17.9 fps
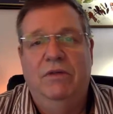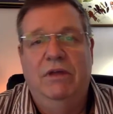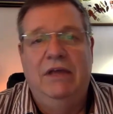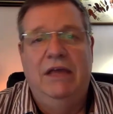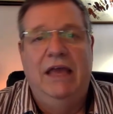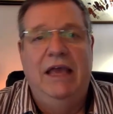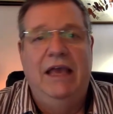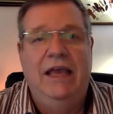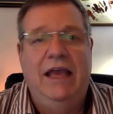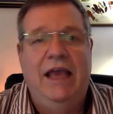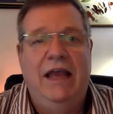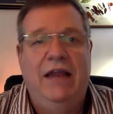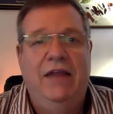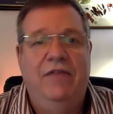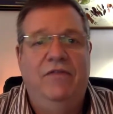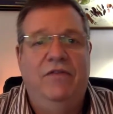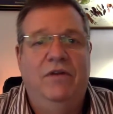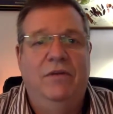can't get
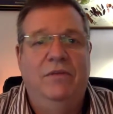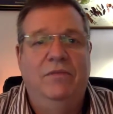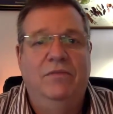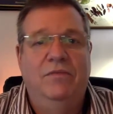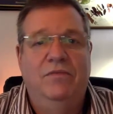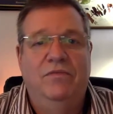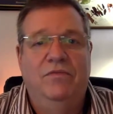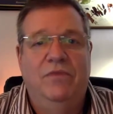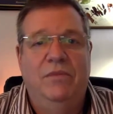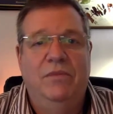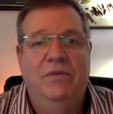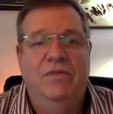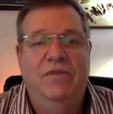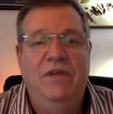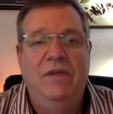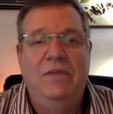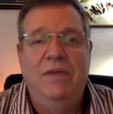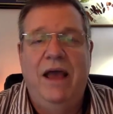it from the
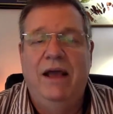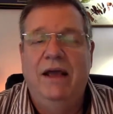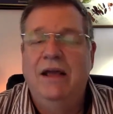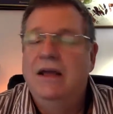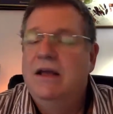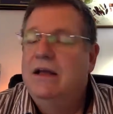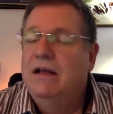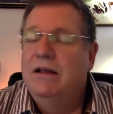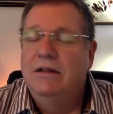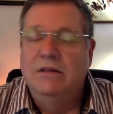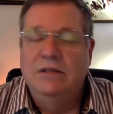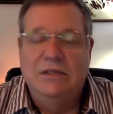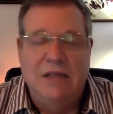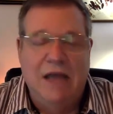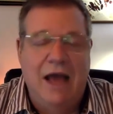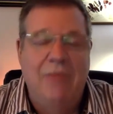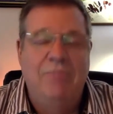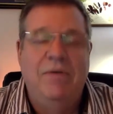feedback,
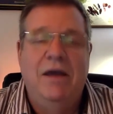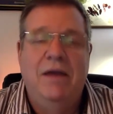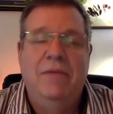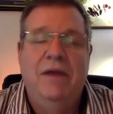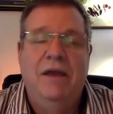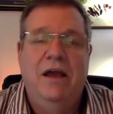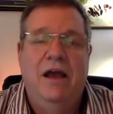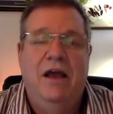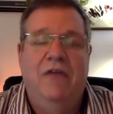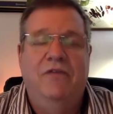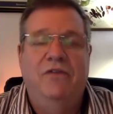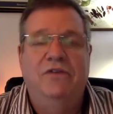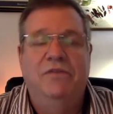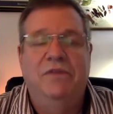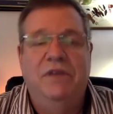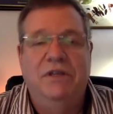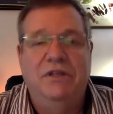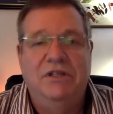stop by my office.
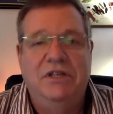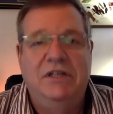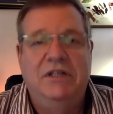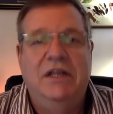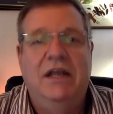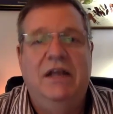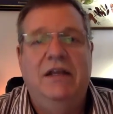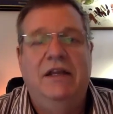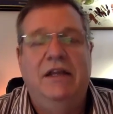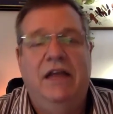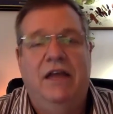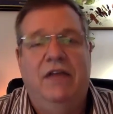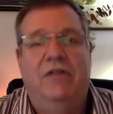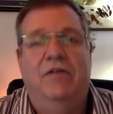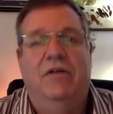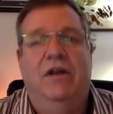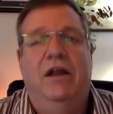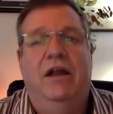We can sit down
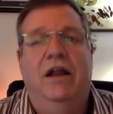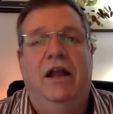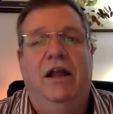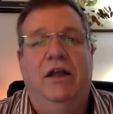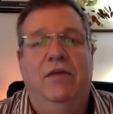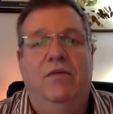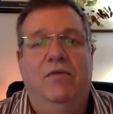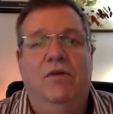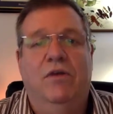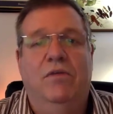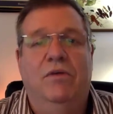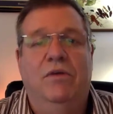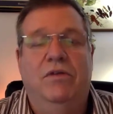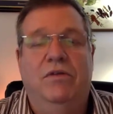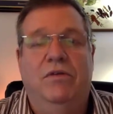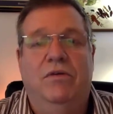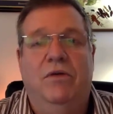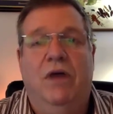together and I can work
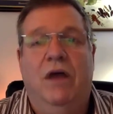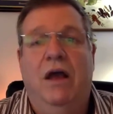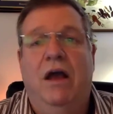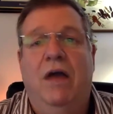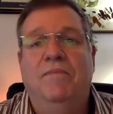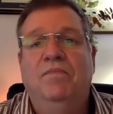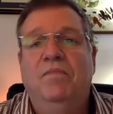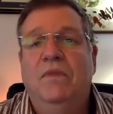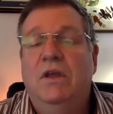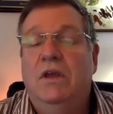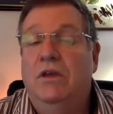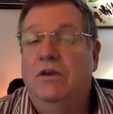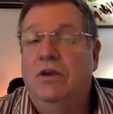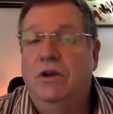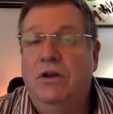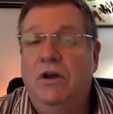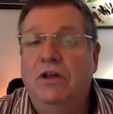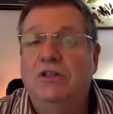with you. You
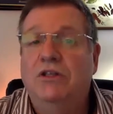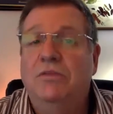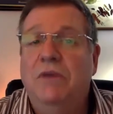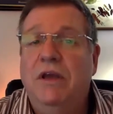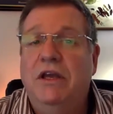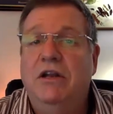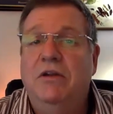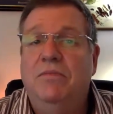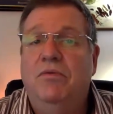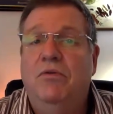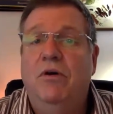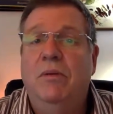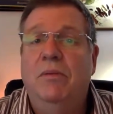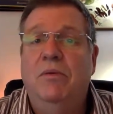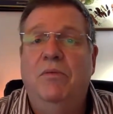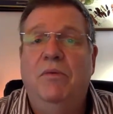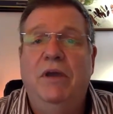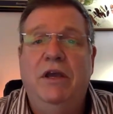can also make an
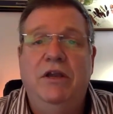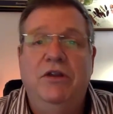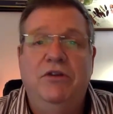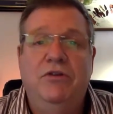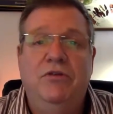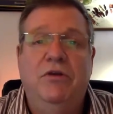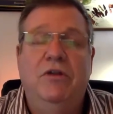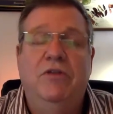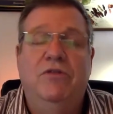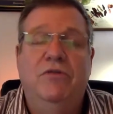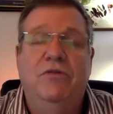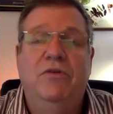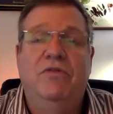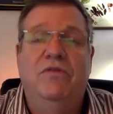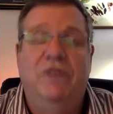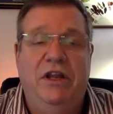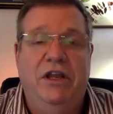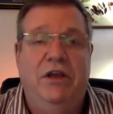appointment. We can do it through
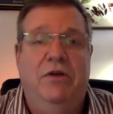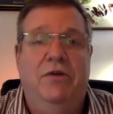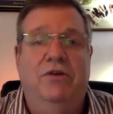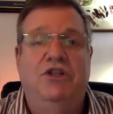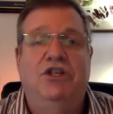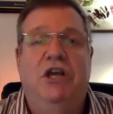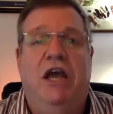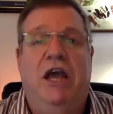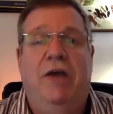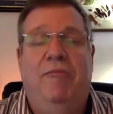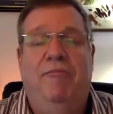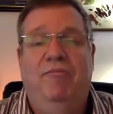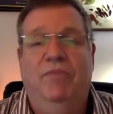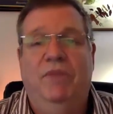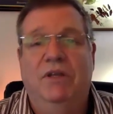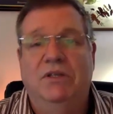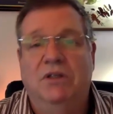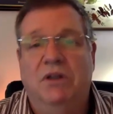a video chat.
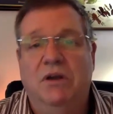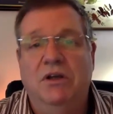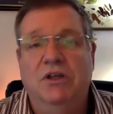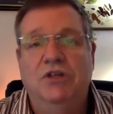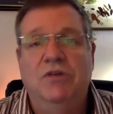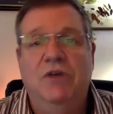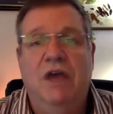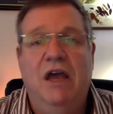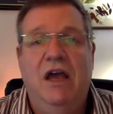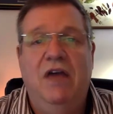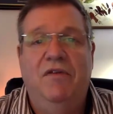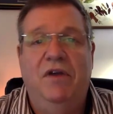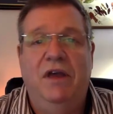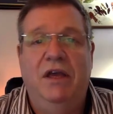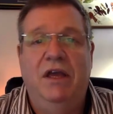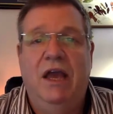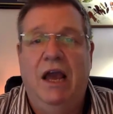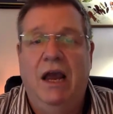As long as you have
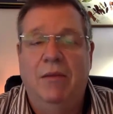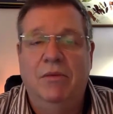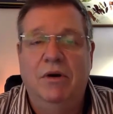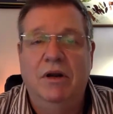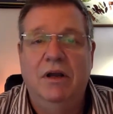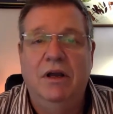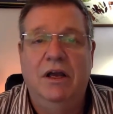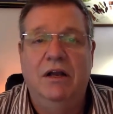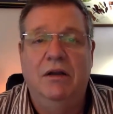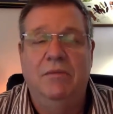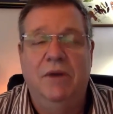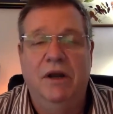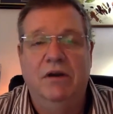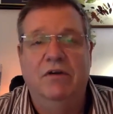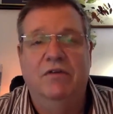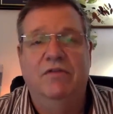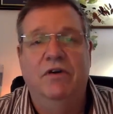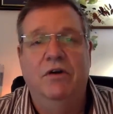a camera and a
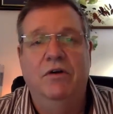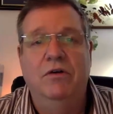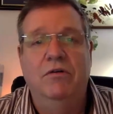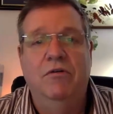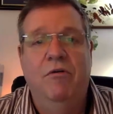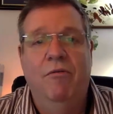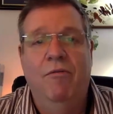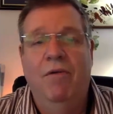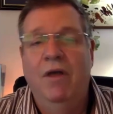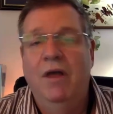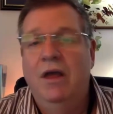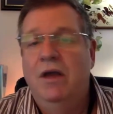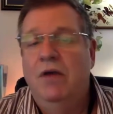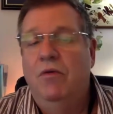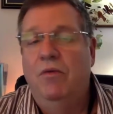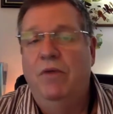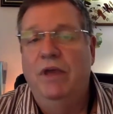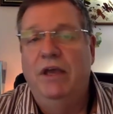microphone,
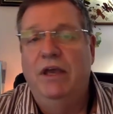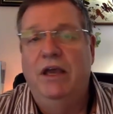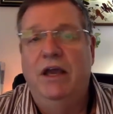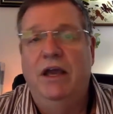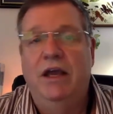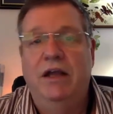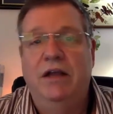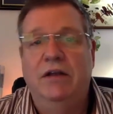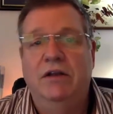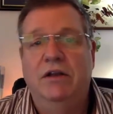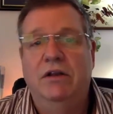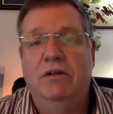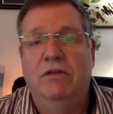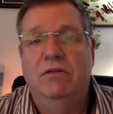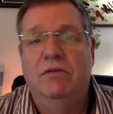we can